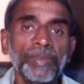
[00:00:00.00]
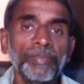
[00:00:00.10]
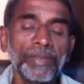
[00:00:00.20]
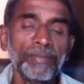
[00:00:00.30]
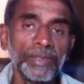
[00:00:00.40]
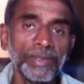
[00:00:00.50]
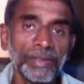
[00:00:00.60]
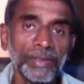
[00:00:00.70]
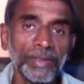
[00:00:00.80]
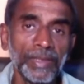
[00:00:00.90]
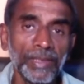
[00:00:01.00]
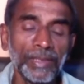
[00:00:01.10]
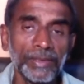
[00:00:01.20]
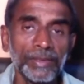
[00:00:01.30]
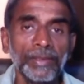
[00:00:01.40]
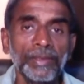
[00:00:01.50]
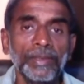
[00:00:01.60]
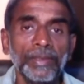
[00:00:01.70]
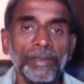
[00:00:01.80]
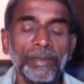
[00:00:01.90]
People with the illness
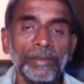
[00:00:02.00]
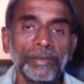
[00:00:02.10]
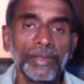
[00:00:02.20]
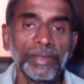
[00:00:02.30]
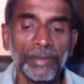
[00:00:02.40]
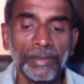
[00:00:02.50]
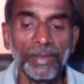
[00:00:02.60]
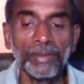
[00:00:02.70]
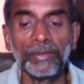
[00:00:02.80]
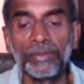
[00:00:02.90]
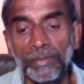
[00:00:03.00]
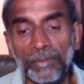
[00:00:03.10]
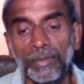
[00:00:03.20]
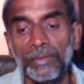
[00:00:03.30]
then tend to